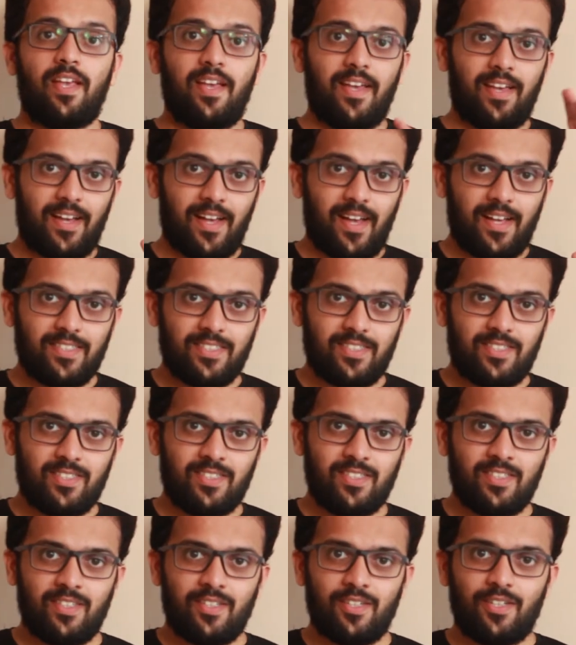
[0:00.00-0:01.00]
Hey
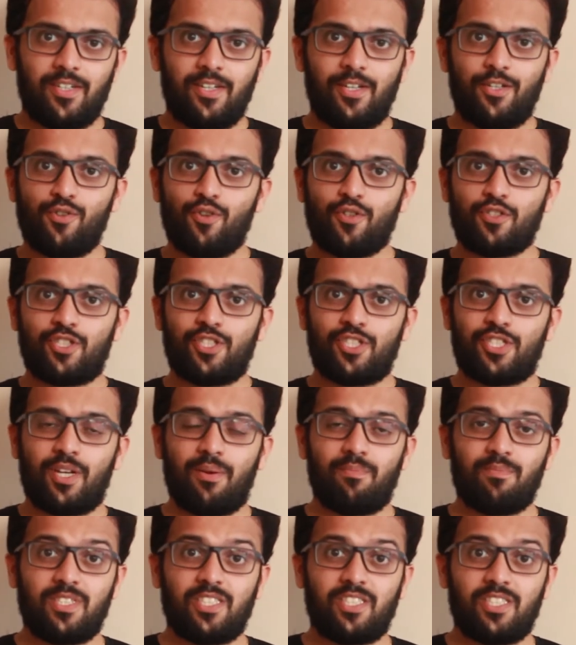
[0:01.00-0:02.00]
guys, did you watch the
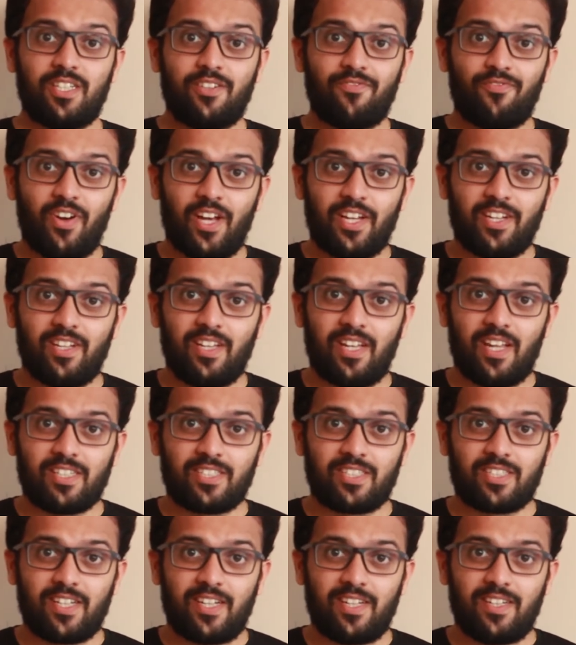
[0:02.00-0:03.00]
Champions League final
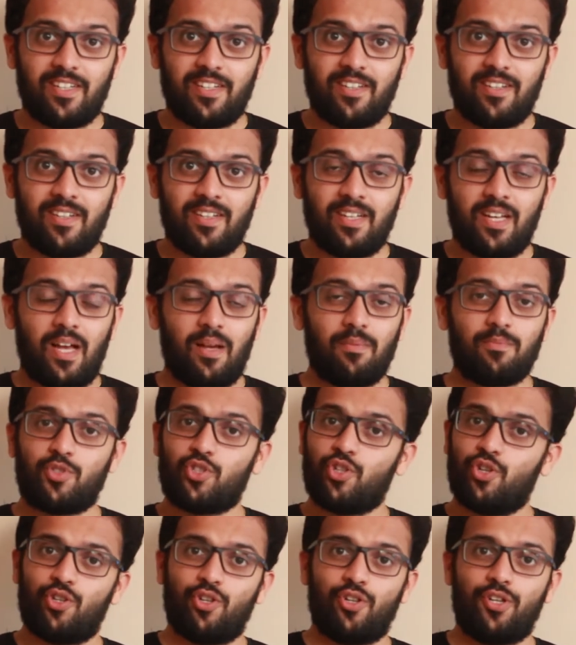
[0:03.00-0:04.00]
last night? I'm
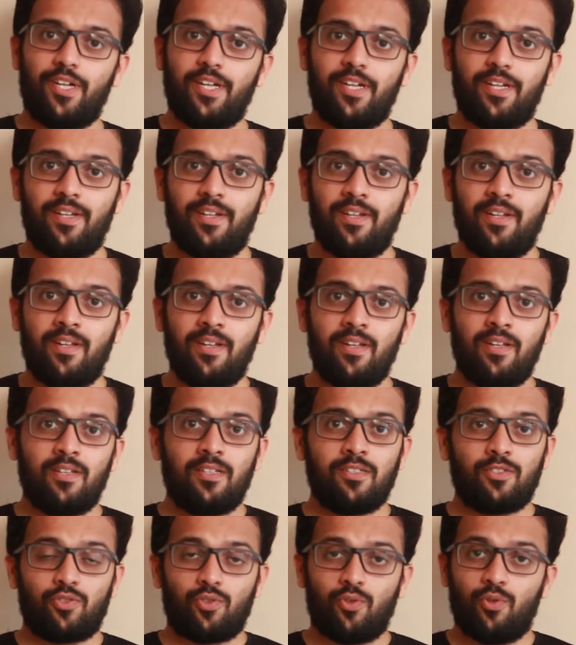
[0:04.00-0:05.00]
sure you did.
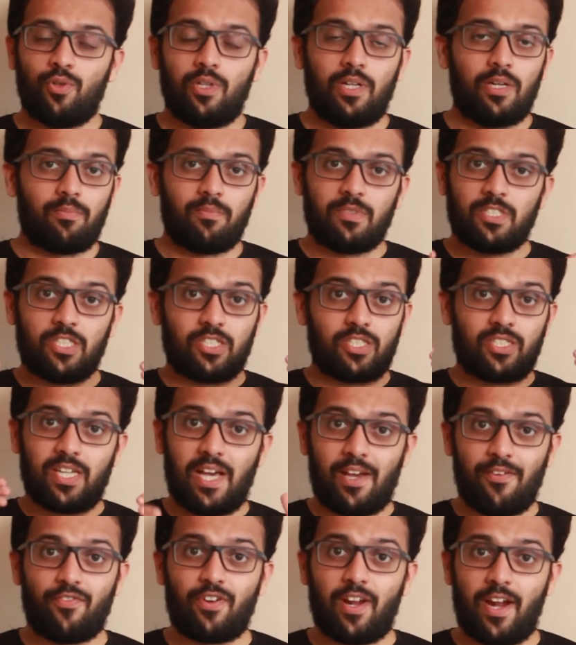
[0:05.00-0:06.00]
So let me just
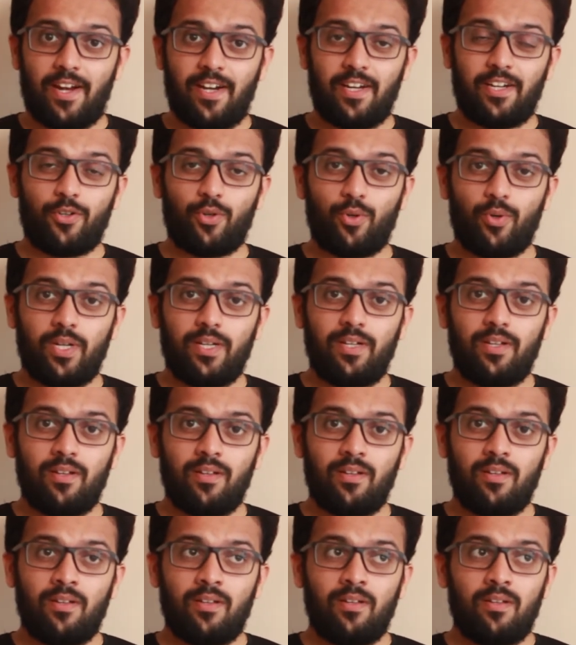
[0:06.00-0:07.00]
dive right into it.
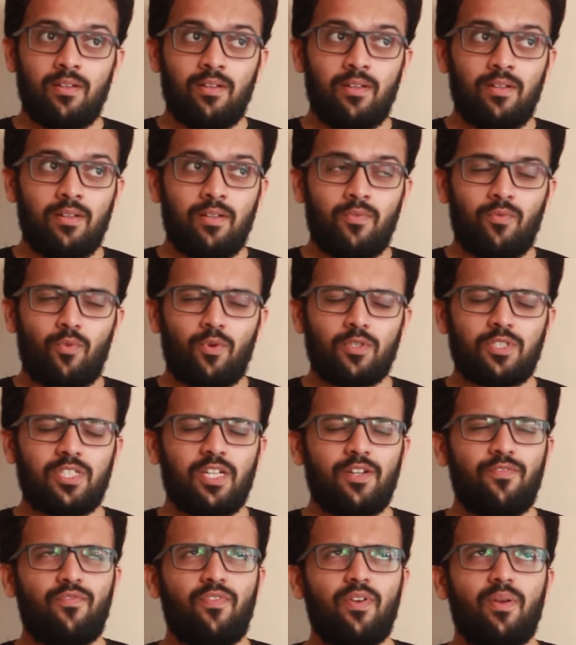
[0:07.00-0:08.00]
What's
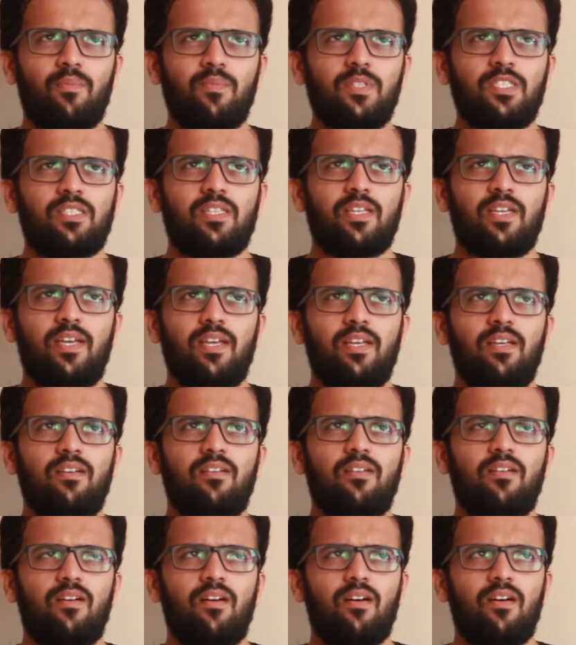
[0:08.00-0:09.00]
that famous saying?